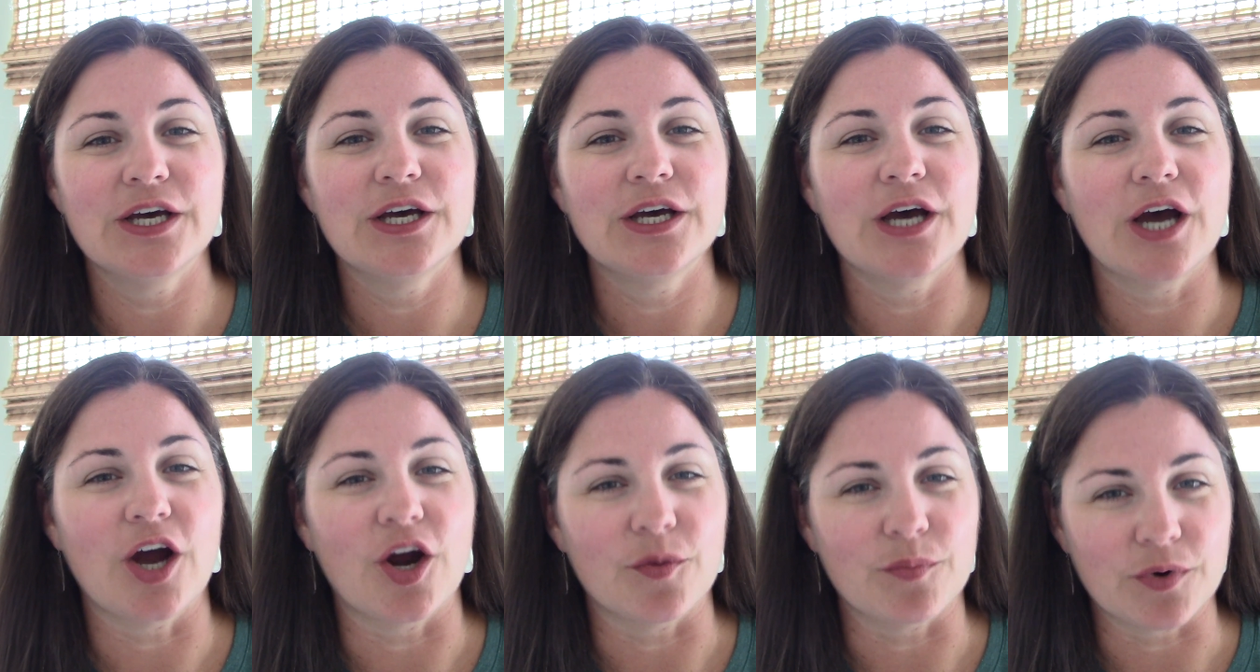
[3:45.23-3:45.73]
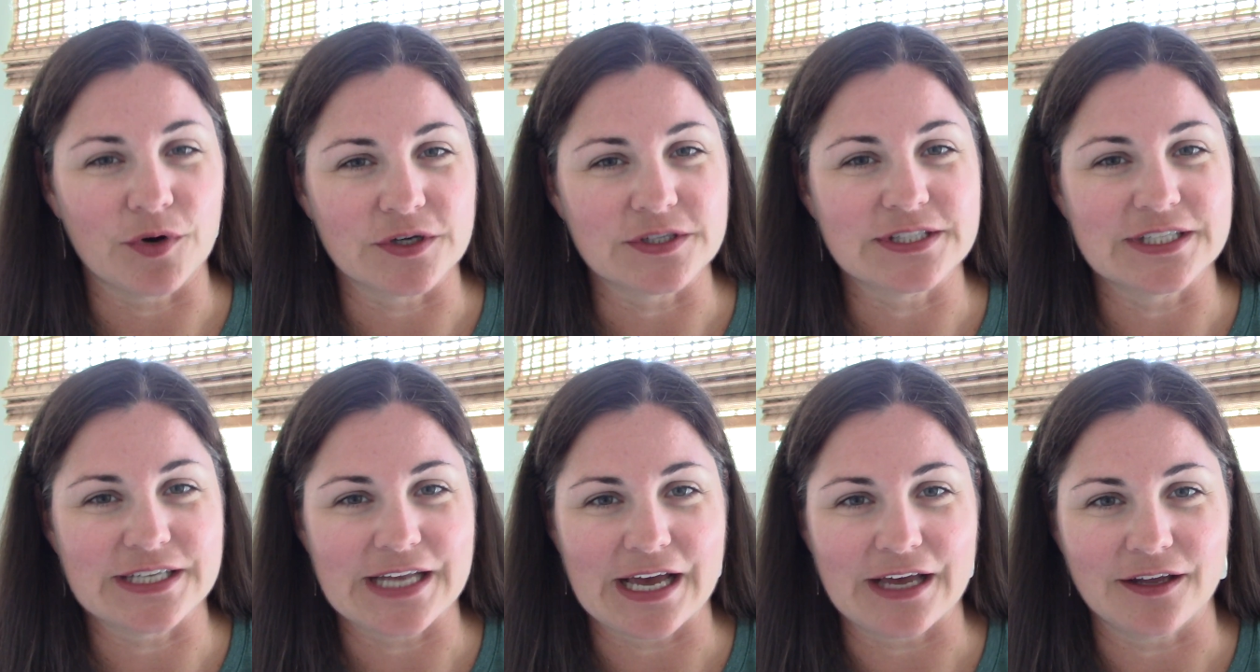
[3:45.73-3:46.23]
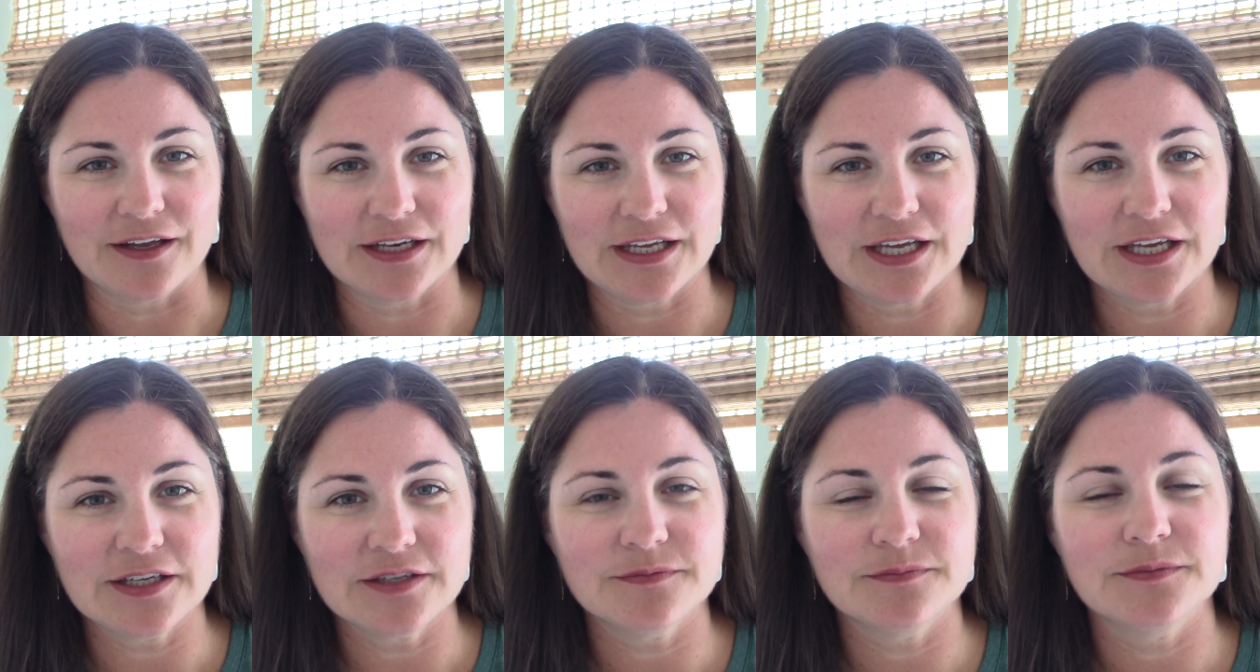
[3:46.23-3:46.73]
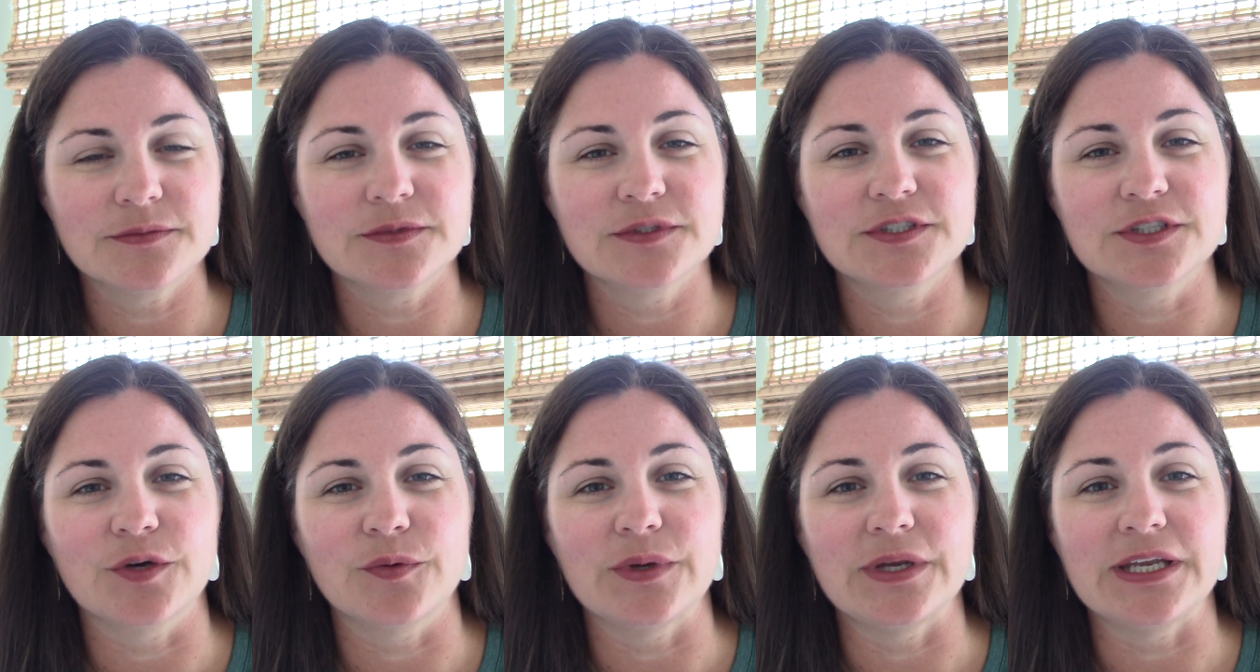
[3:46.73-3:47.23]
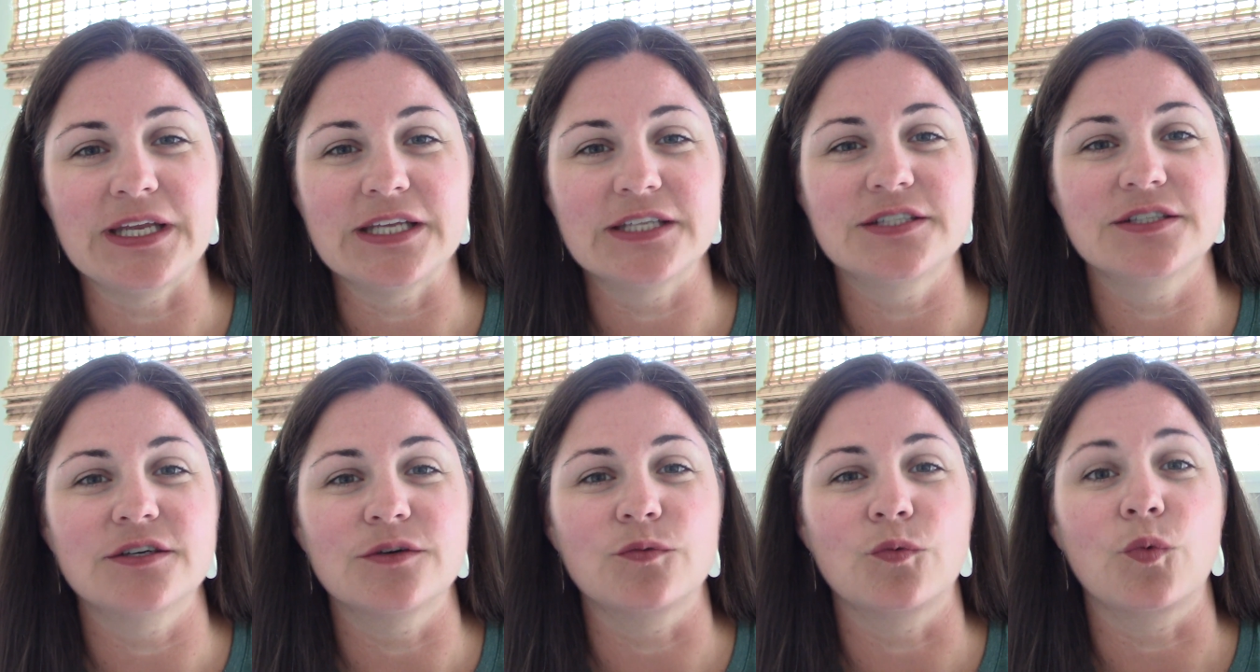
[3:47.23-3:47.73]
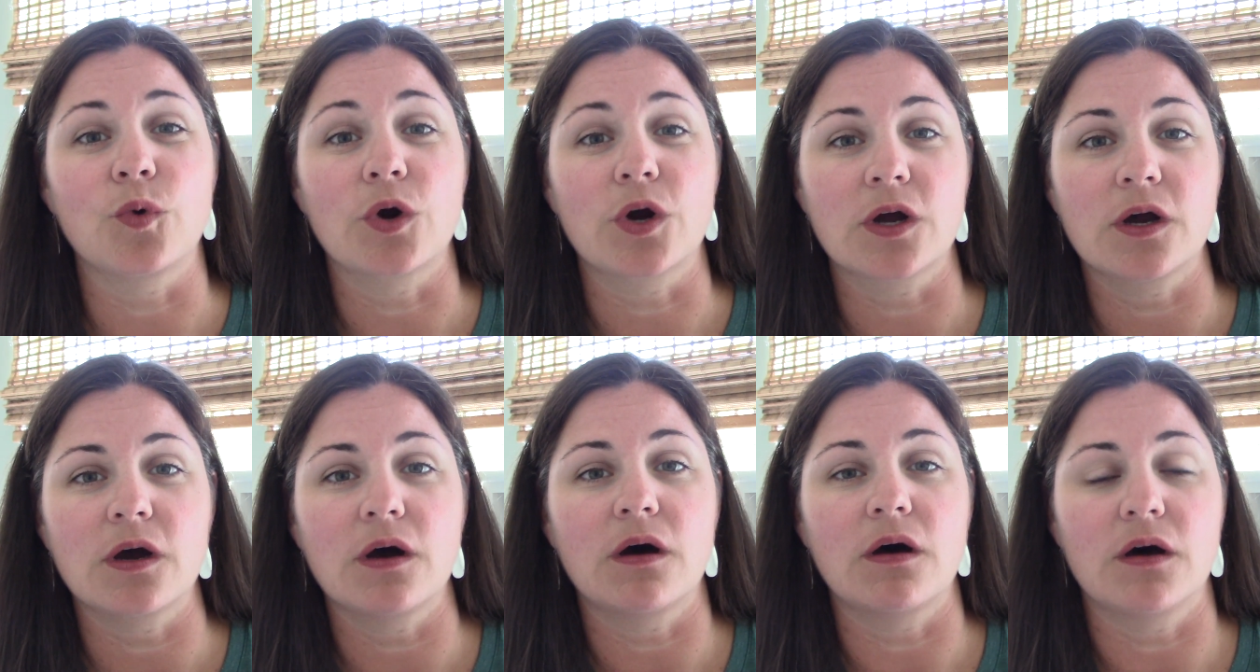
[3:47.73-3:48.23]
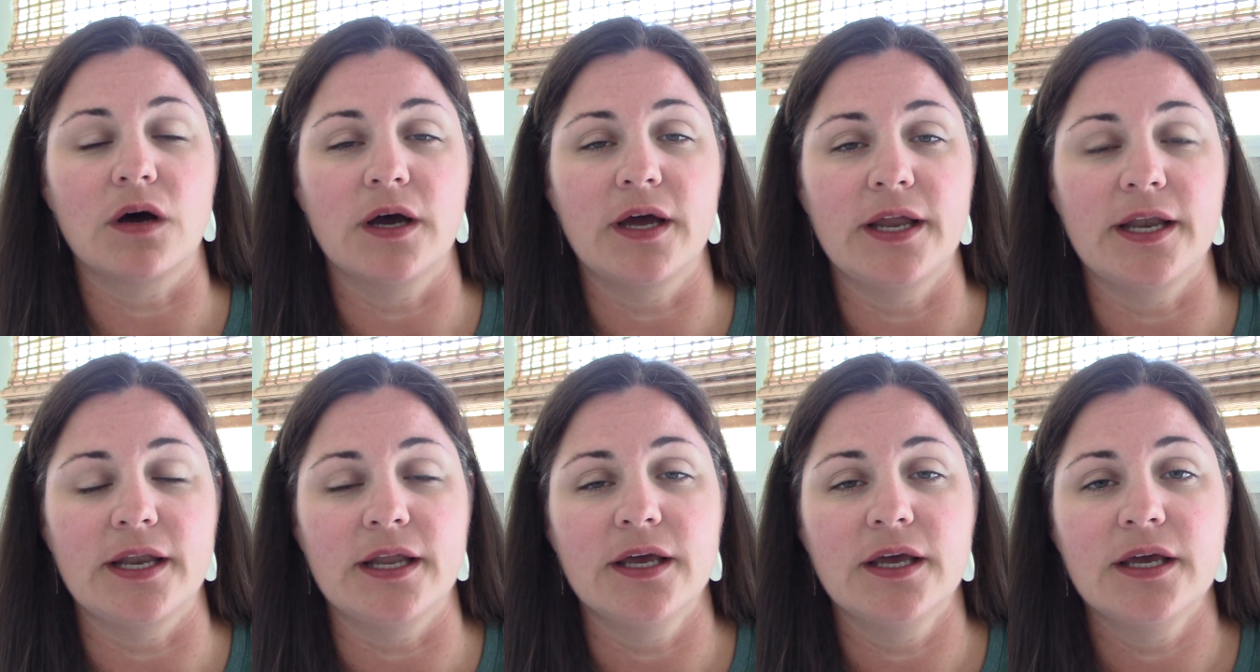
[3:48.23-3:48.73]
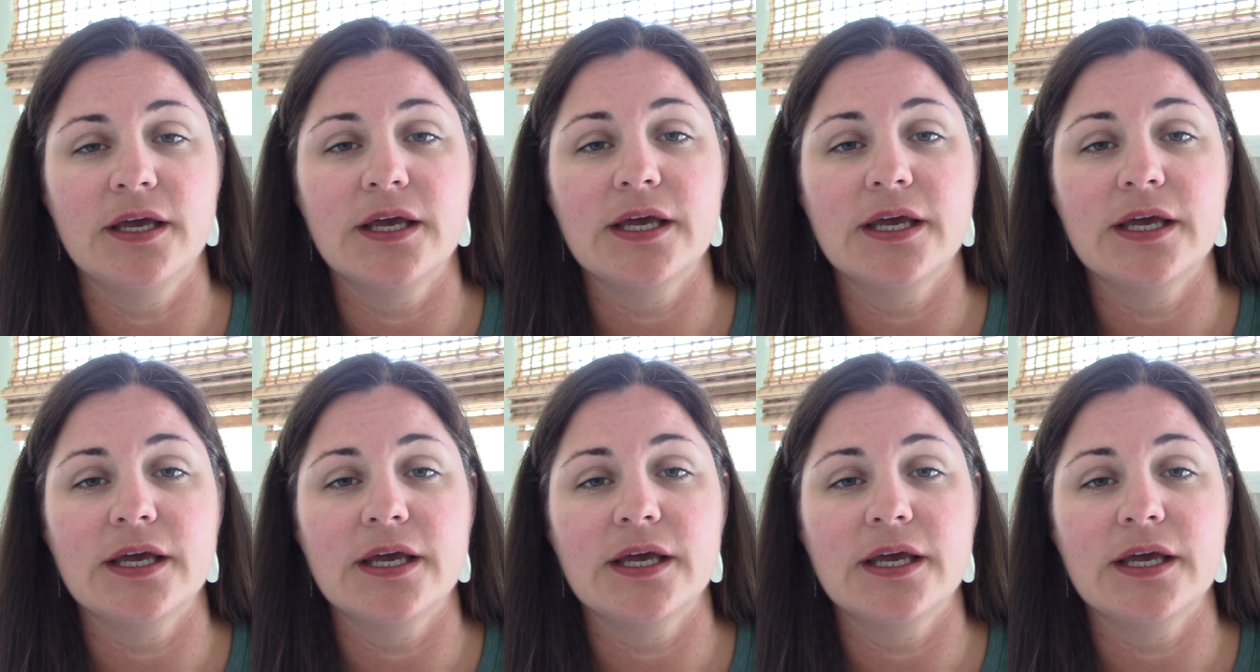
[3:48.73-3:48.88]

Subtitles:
our personality. So we need to work on